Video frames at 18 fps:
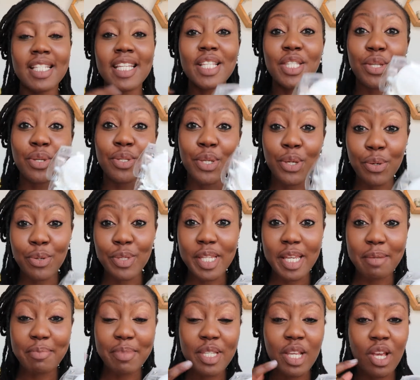I tend to use
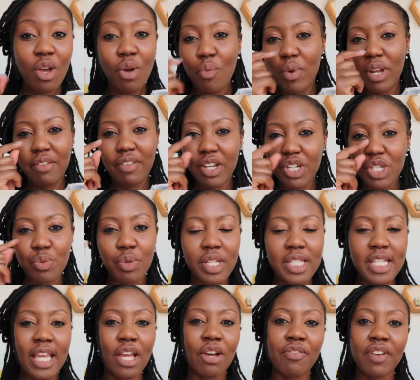Q-tips whenever I just want
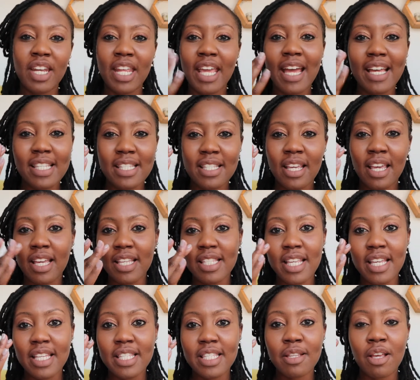to take off any
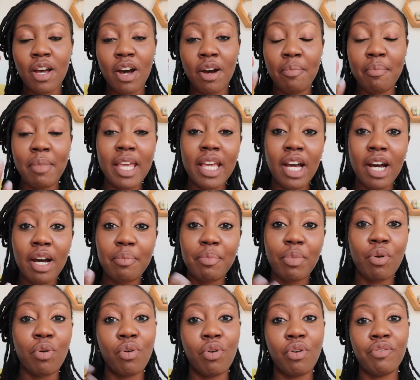excess
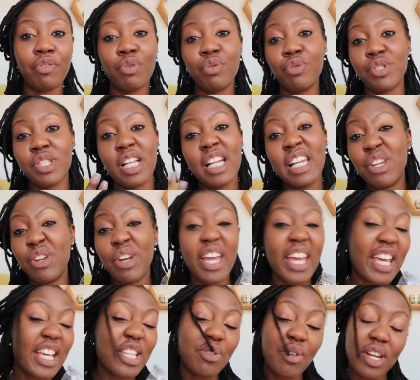makeup, or of course to clean your
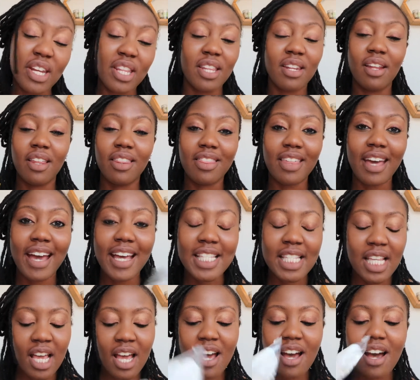ears or anything like
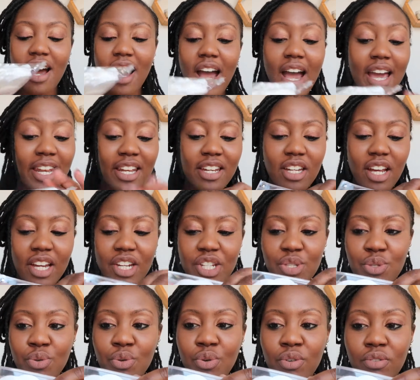that. And I
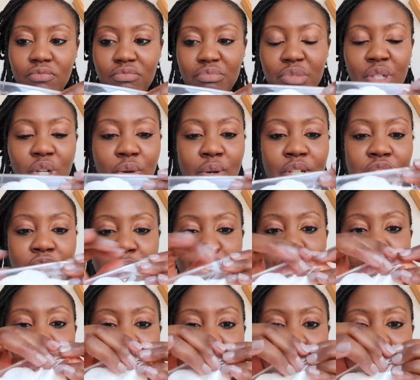just thought, you know what, just
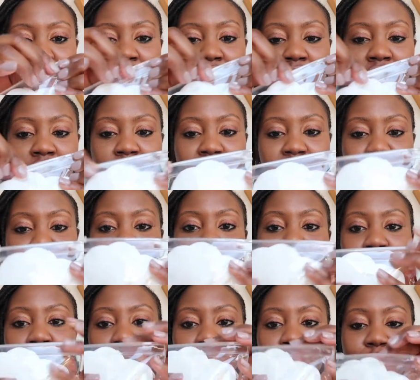put it in a nice small
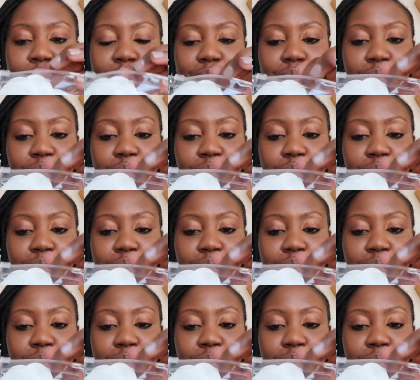little